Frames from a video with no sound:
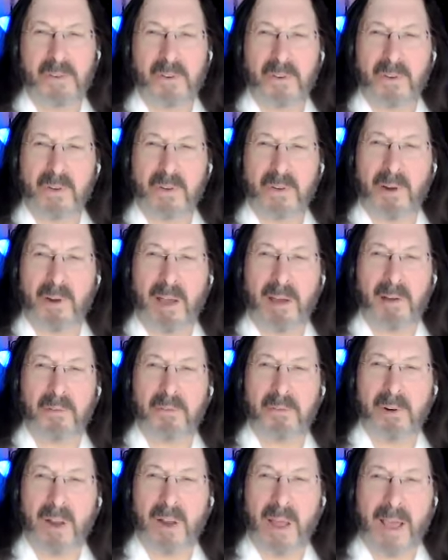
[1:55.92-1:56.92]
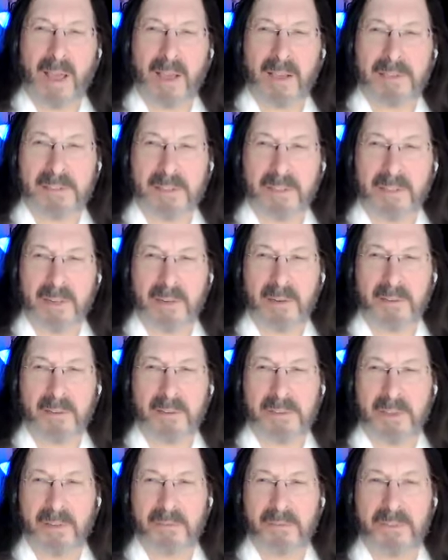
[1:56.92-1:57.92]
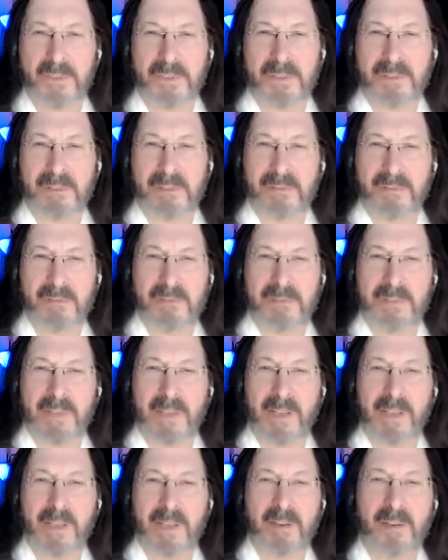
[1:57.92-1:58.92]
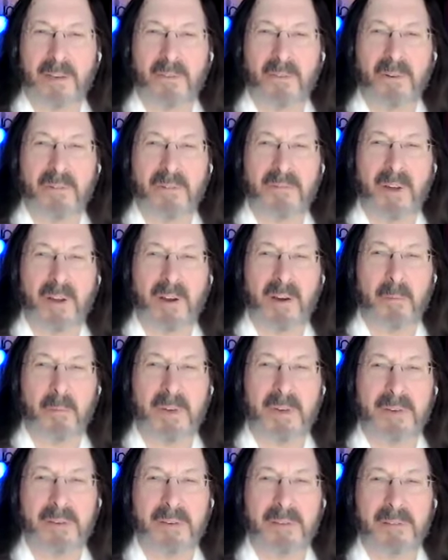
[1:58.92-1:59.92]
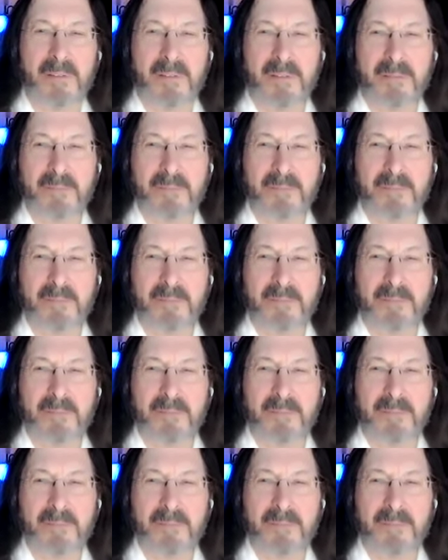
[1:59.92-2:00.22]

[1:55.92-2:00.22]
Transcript: As you look around, relax and let yourself just take in your environment.